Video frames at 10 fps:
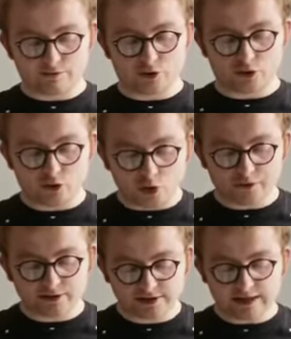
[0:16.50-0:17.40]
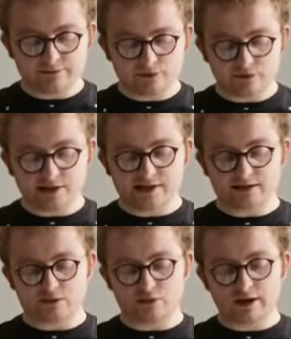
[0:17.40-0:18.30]
of our God and Saviour
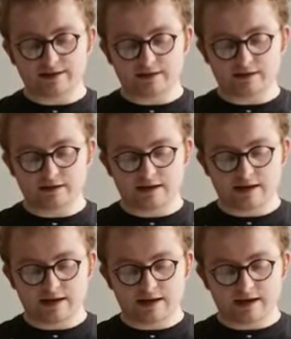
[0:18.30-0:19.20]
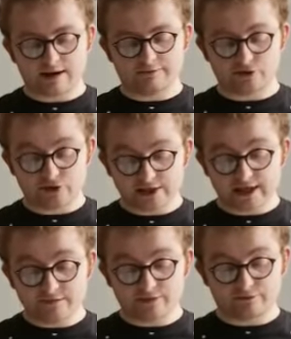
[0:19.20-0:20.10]
Jesus Christ have
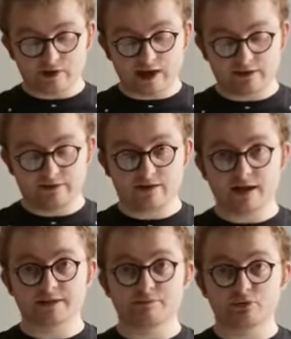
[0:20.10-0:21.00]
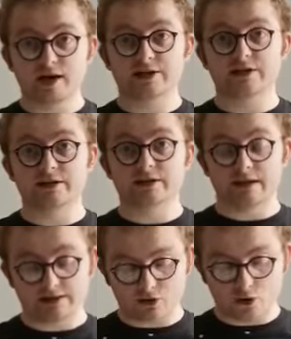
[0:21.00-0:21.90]
received a faith as precious
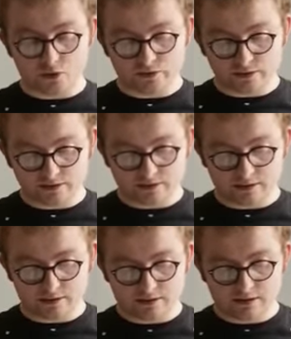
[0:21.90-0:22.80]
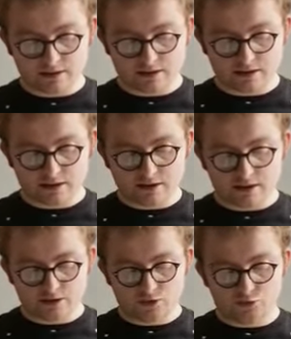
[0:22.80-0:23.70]
as ours,
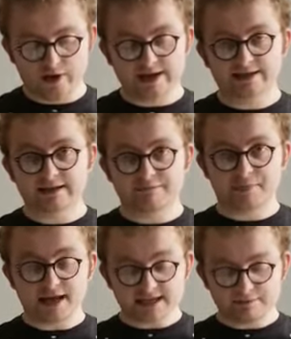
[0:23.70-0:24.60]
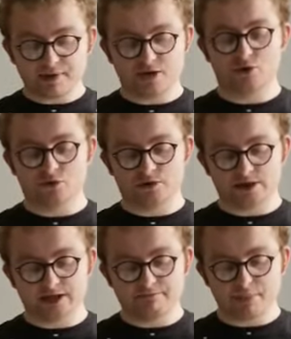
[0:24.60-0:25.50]
grace and peace be yours
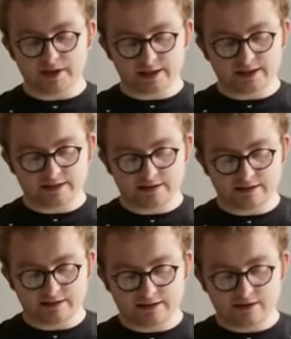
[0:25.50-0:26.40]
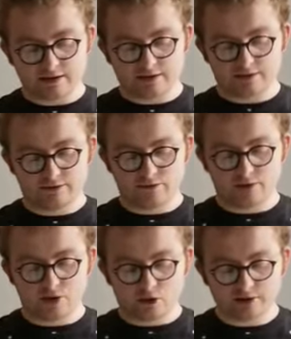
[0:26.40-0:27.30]
in abundance through
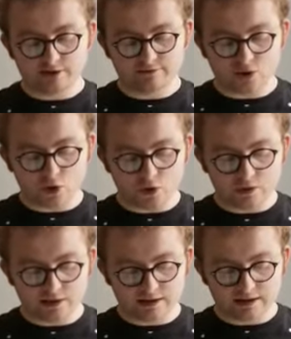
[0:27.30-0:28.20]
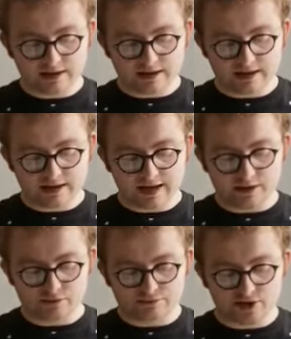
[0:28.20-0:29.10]
the knowledge of God
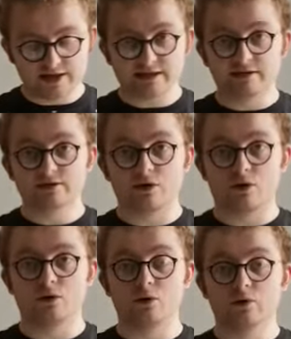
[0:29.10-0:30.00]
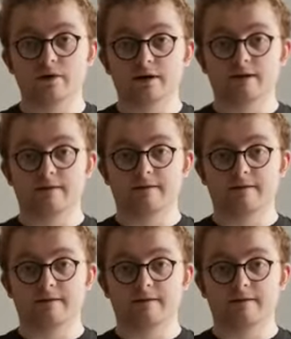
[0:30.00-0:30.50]
and of Jesus our Lord.